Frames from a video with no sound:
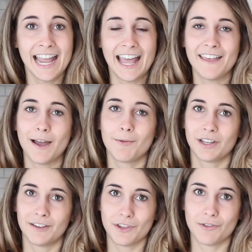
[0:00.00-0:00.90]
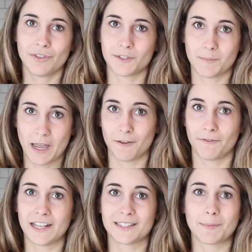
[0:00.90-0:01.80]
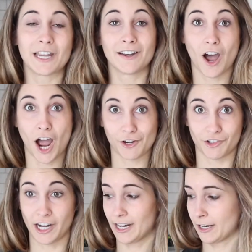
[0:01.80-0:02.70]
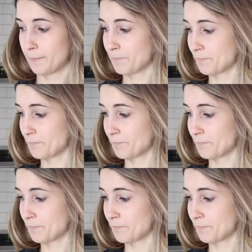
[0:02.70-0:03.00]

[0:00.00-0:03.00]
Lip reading: and that will give you those benefits, but in a hot drink.